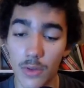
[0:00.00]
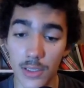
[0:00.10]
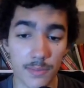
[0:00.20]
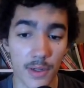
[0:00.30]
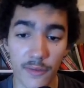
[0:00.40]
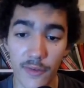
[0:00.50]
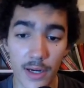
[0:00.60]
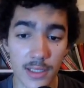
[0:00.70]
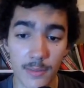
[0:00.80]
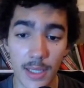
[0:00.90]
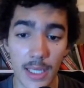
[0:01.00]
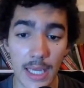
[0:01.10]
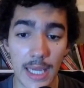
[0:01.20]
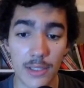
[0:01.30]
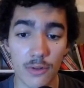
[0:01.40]
That's pretty fair to me.
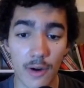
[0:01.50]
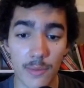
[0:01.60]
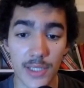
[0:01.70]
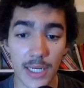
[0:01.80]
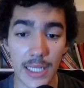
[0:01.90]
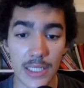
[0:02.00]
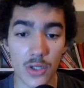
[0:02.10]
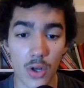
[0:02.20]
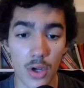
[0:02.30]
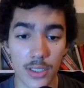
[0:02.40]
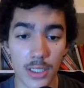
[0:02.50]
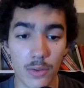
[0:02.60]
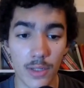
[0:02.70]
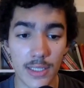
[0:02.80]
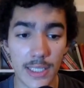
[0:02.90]
25% is locked in
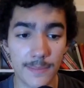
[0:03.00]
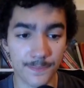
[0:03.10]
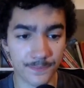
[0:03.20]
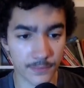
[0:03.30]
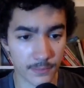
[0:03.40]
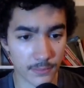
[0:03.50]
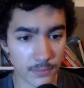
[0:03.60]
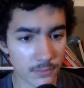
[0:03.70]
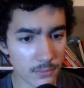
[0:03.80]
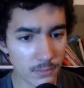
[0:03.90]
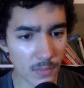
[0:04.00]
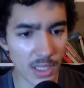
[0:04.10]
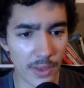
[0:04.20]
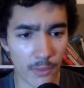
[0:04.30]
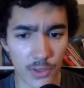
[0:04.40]
liquidity.
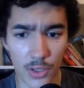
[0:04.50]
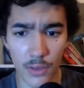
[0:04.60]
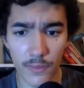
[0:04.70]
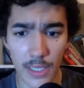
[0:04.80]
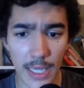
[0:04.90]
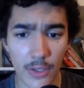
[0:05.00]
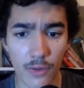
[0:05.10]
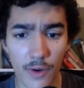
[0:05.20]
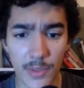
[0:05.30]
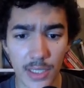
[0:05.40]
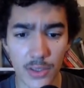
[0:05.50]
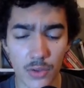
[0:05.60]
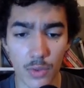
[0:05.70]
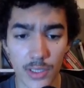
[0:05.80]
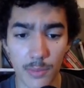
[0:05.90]
The reserve, 25% is
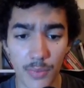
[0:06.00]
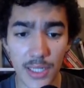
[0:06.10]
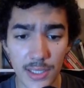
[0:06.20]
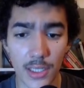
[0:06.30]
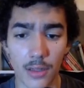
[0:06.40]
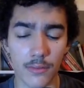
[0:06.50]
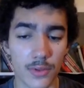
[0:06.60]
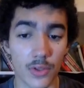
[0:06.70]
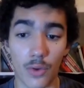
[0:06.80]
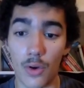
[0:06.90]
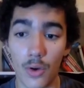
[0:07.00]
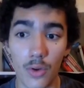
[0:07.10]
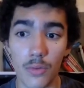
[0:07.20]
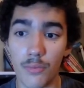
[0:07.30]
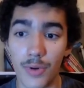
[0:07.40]
towards the pre-sale. So
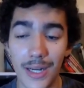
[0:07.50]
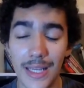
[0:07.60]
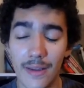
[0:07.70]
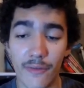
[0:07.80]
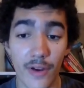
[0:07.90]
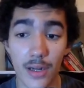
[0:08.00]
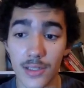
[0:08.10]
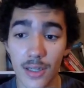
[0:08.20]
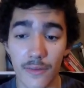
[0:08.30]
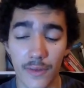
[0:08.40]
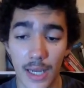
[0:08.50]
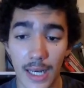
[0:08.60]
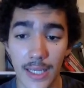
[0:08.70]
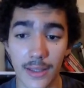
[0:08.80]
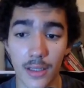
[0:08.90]
all pretty fair stuff. I
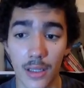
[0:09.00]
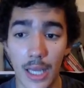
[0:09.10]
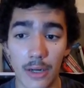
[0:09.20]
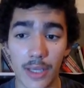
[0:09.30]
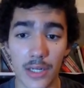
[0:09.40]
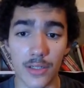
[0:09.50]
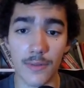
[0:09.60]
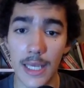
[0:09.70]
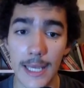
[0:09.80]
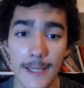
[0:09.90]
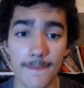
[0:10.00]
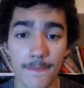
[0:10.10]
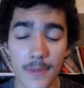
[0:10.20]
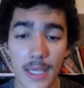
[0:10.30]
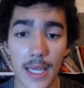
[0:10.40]
like the allocation.
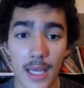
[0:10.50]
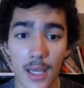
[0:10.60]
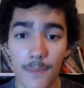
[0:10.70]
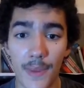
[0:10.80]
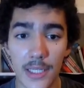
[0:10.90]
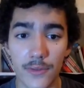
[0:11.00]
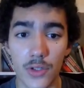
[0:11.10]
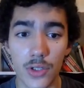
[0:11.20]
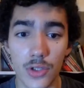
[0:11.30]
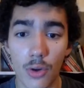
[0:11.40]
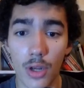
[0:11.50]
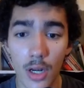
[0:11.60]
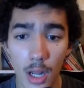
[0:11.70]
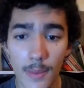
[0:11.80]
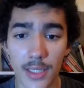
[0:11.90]
XFusion
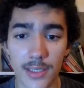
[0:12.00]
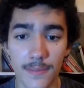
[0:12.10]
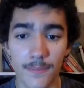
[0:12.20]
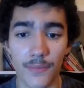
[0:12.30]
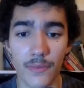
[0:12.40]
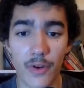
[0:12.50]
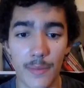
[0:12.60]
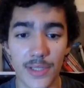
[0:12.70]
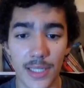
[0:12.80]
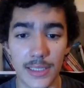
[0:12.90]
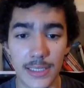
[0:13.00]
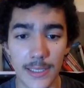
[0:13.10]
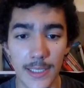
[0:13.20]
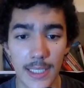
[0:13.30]
tokenomics, 5%.